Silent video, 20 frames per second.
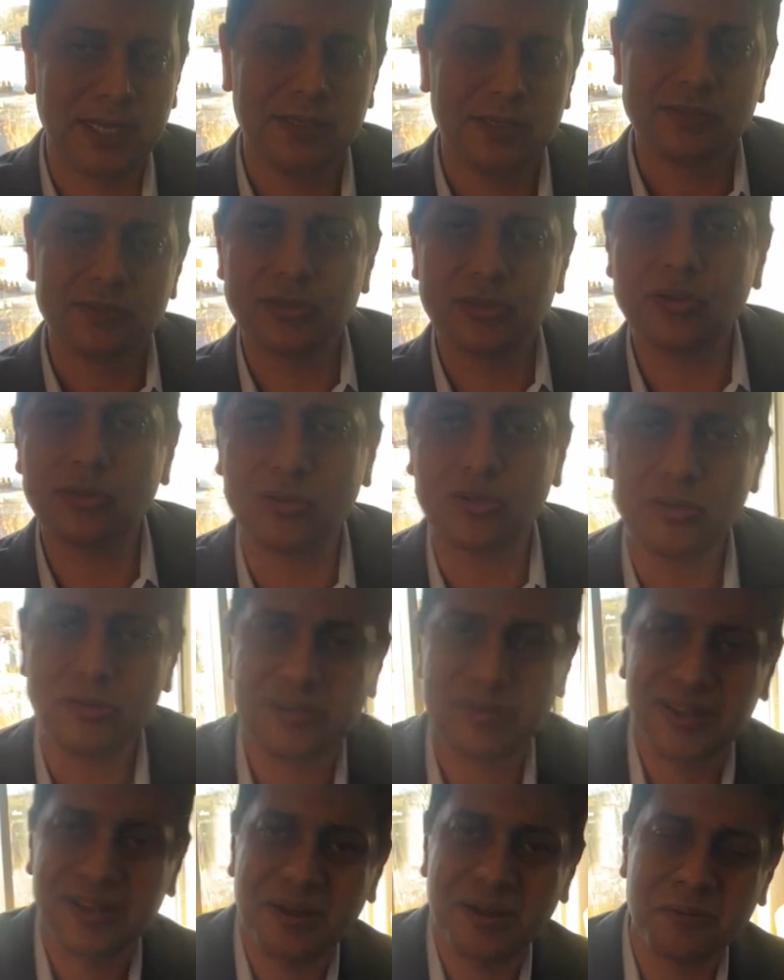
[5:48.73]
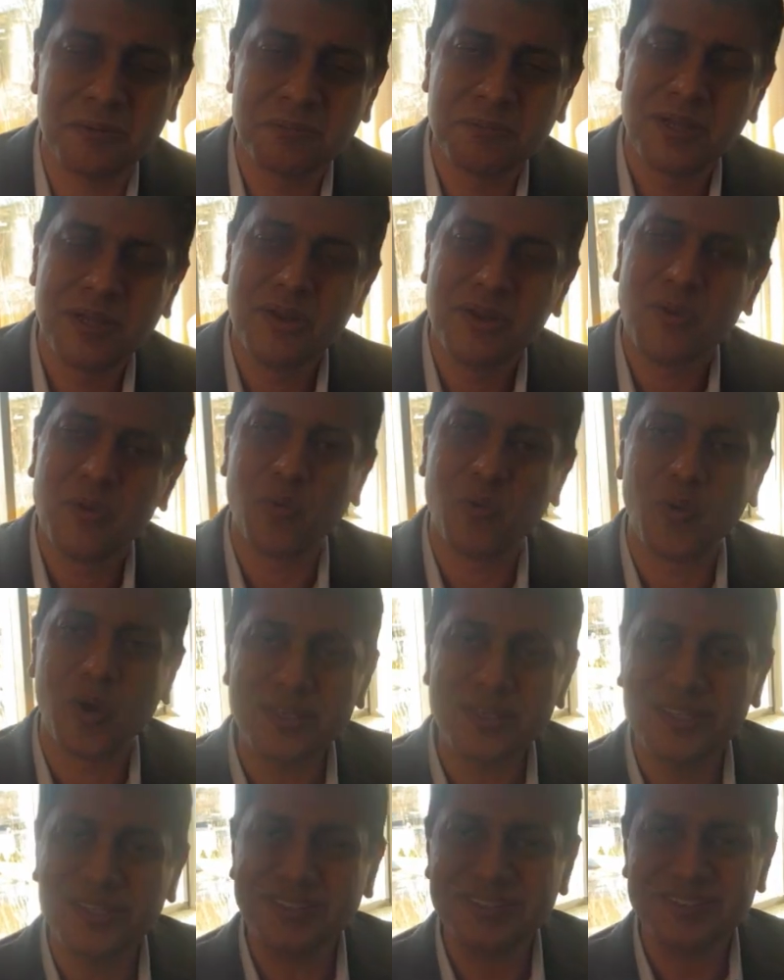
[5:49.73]
So now,
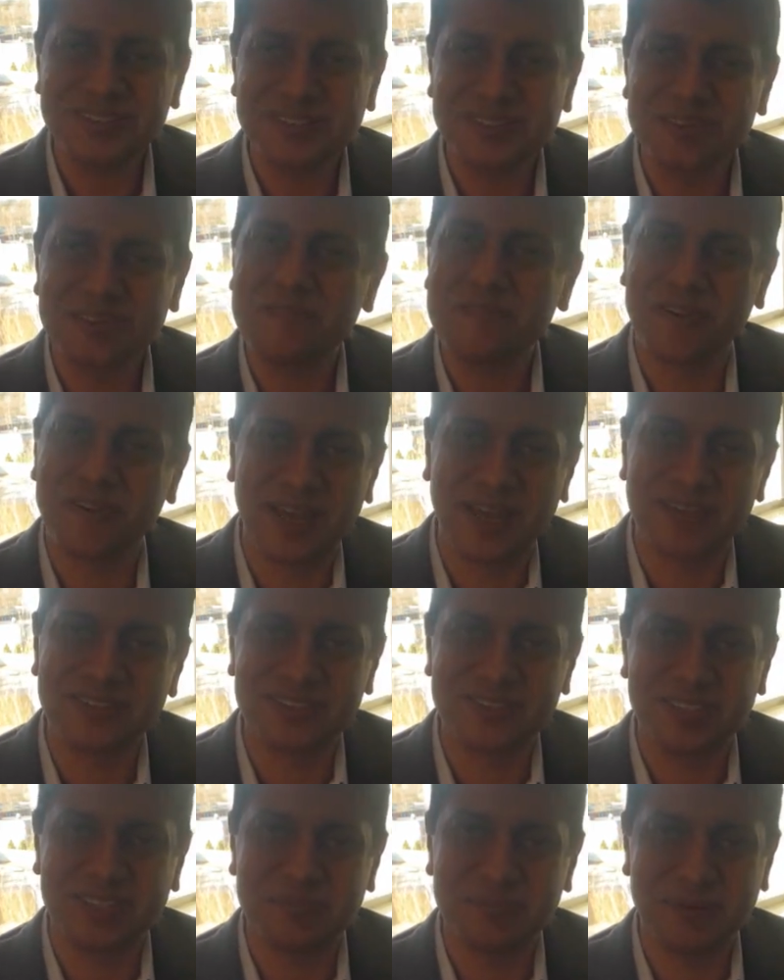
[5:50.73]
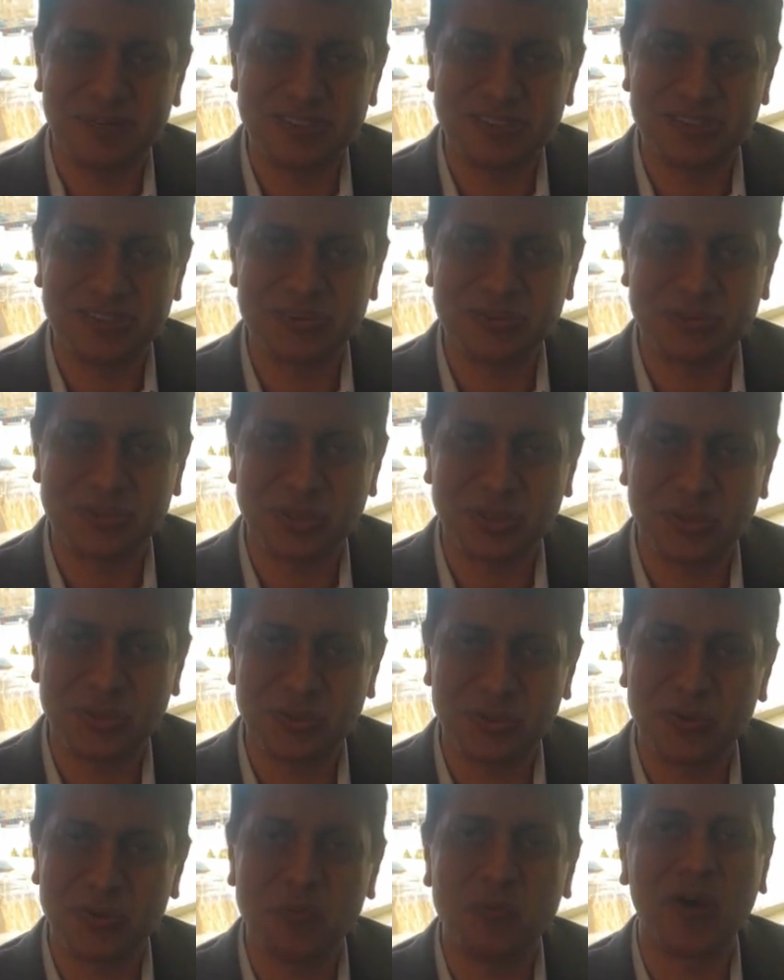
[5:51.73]
what is the fallacy in Medicine
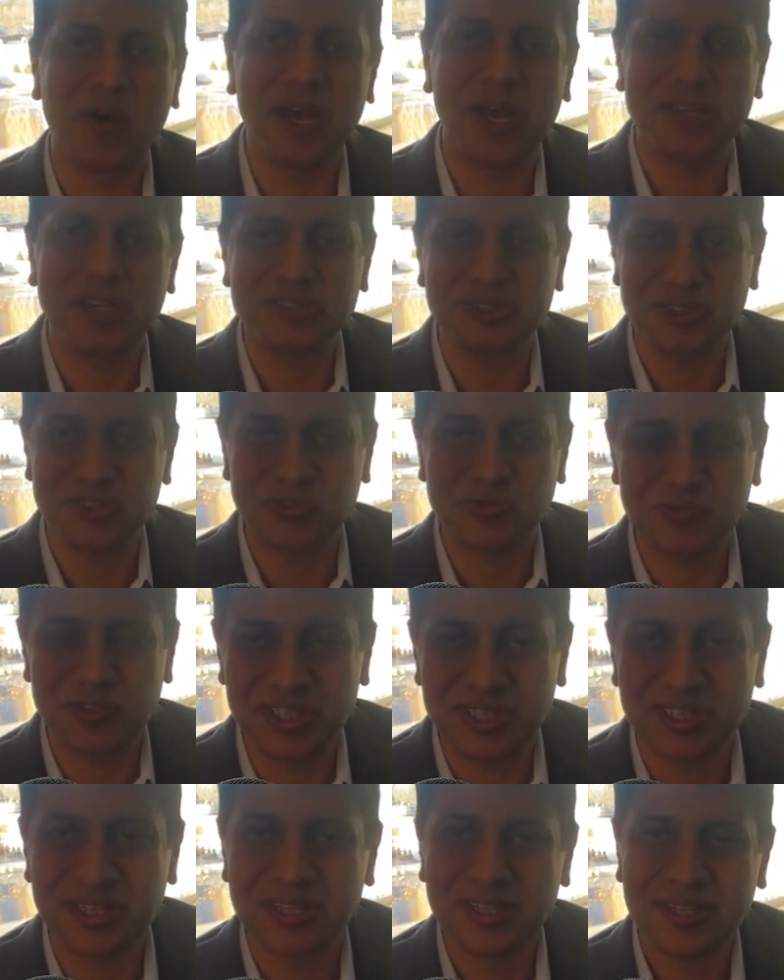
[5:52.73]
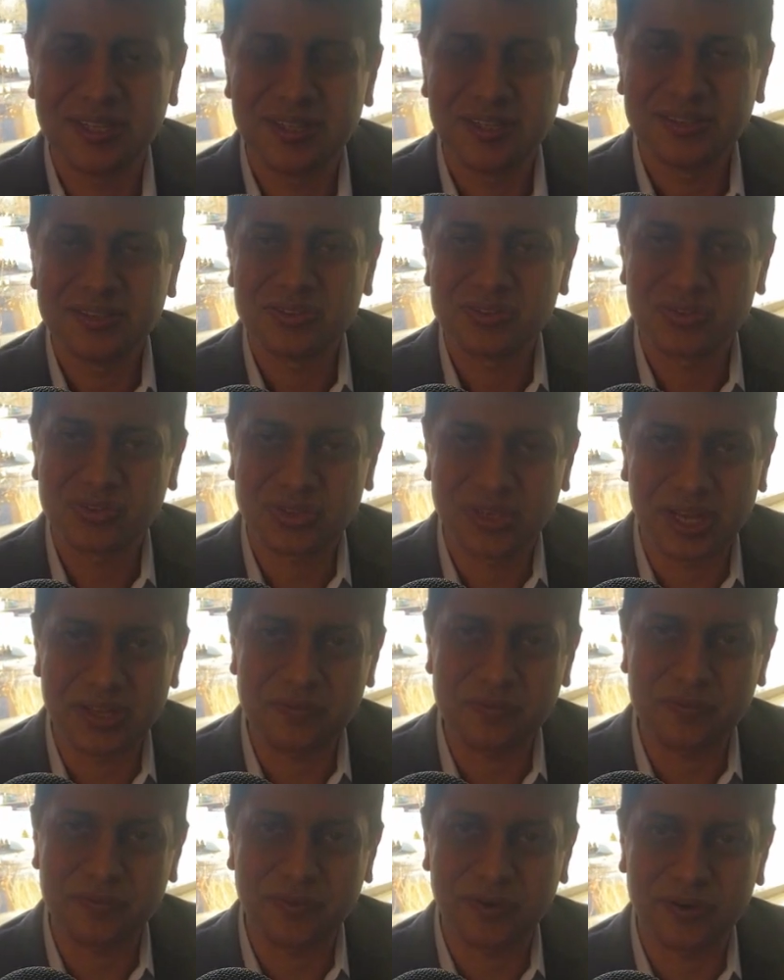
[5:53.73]
2.0 and why should we
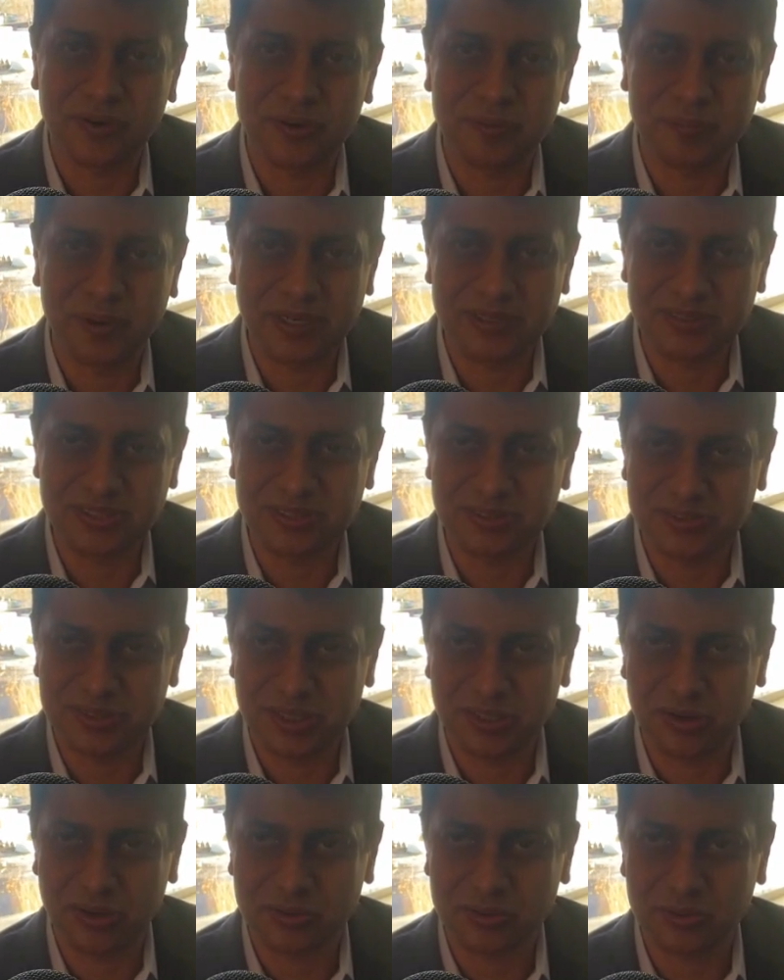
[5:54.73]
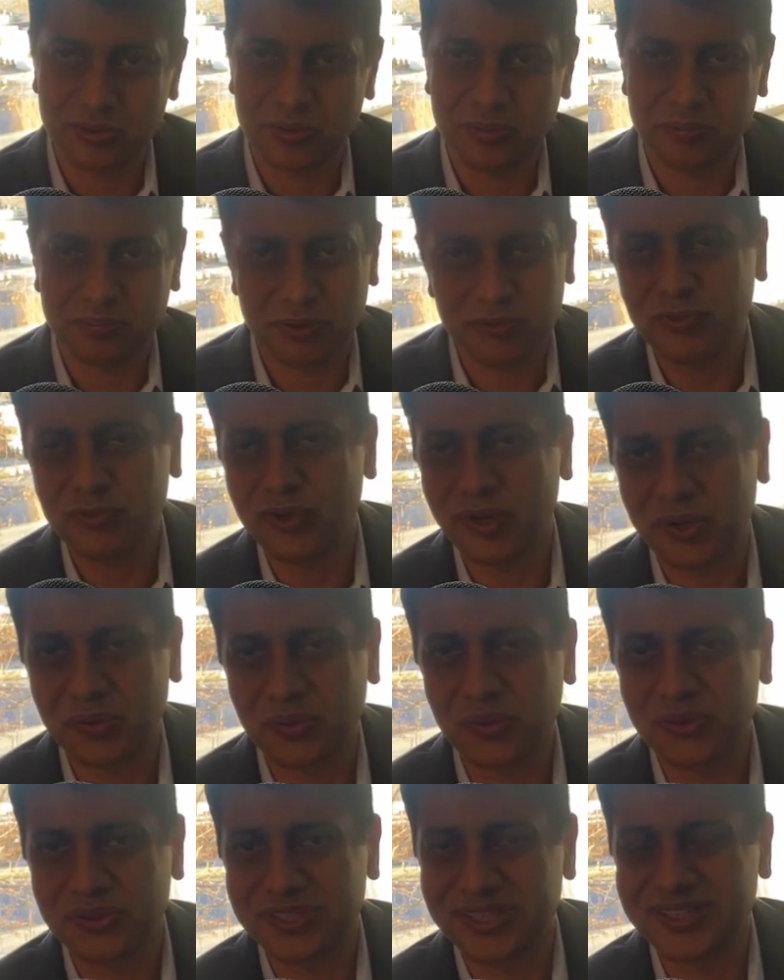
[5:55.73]
thrive for Medicine 3.0? Before I
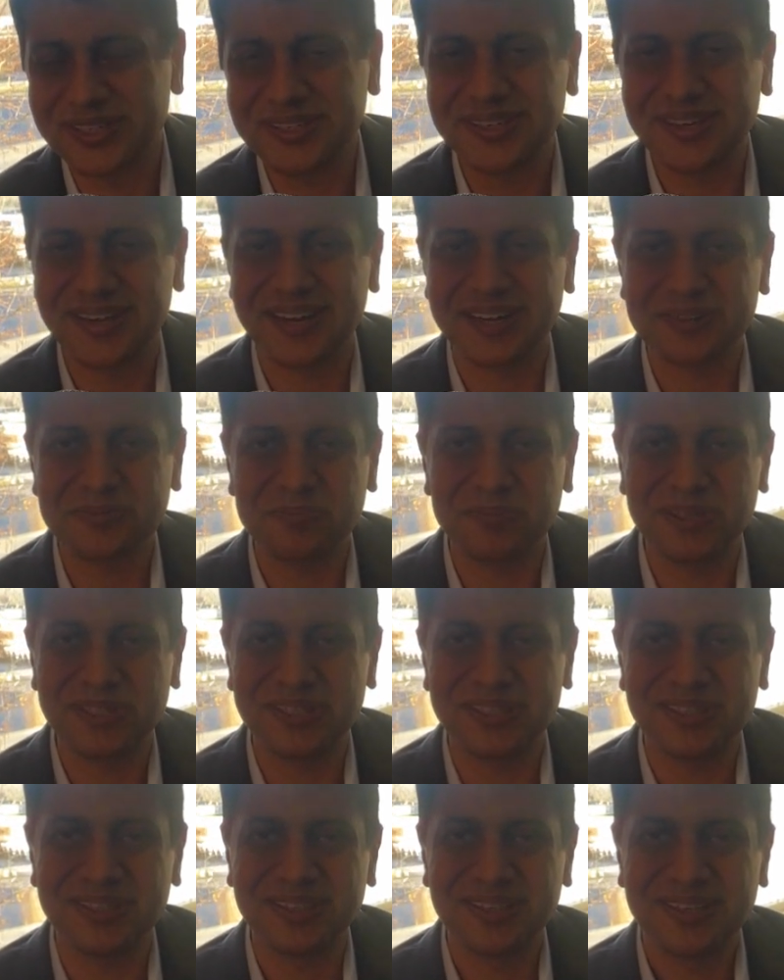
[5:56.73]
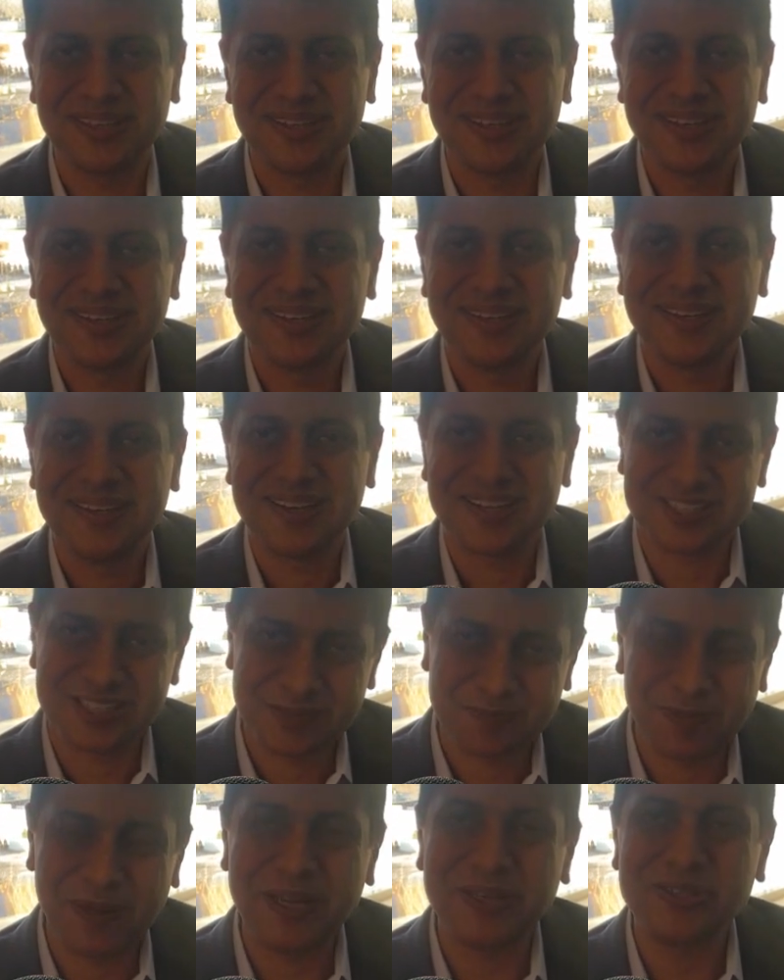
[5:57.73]
go there, let me
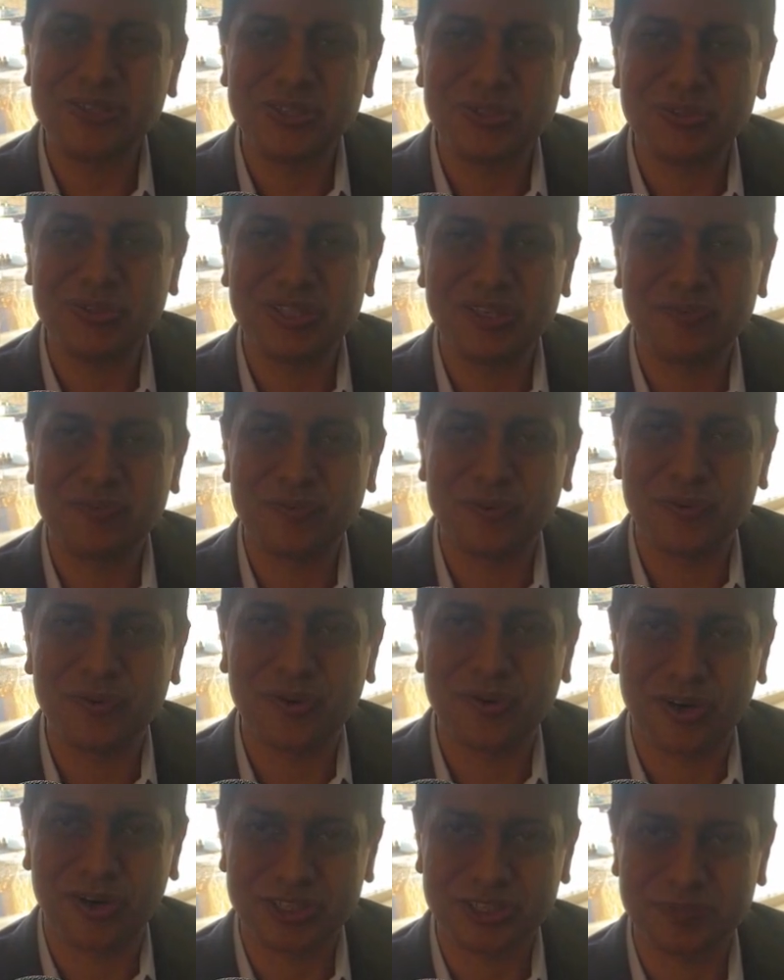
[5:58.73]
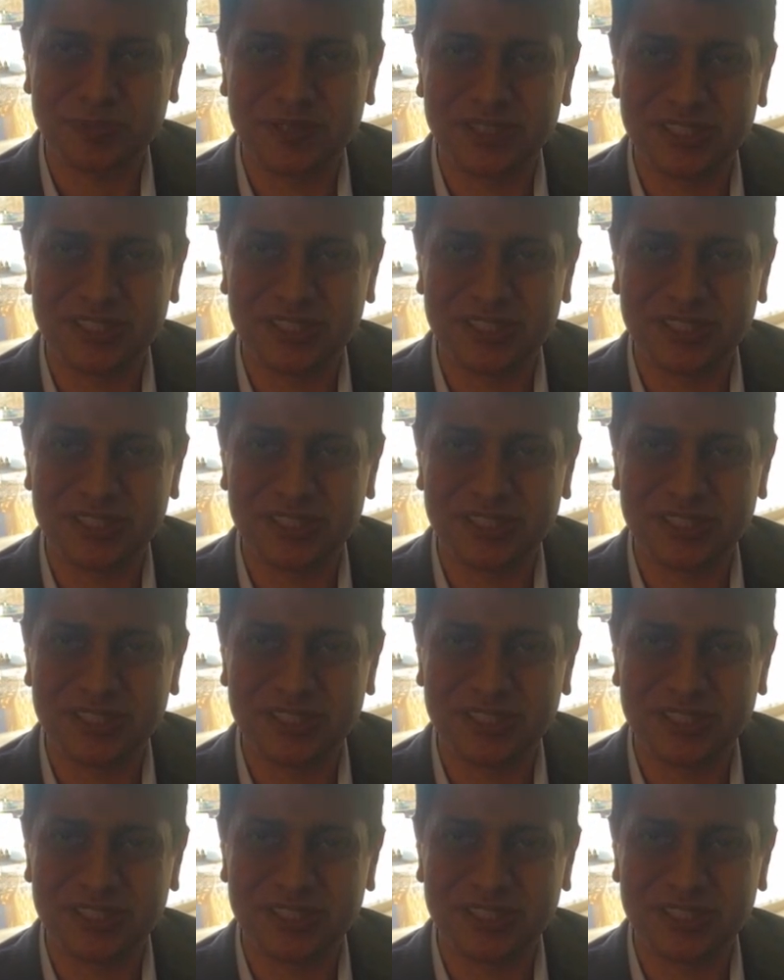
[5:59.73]
explain to you the four horsemen